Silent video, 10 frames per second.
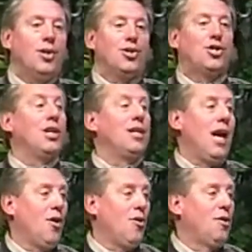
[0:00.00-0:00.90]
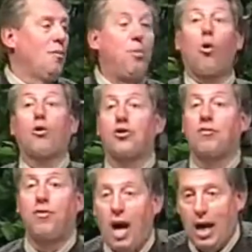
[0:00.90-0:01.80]
sitting out on the porch
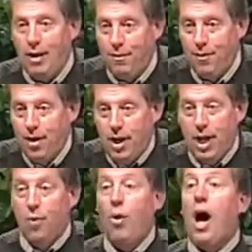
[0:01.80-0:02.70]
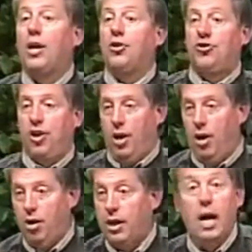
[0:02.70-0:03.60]
of life in a rocking
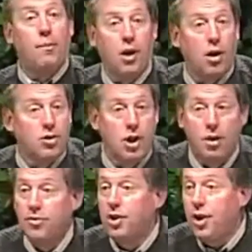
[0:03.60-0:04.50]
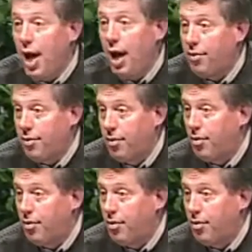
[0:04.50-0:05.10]
chair, gumming ourselves to death.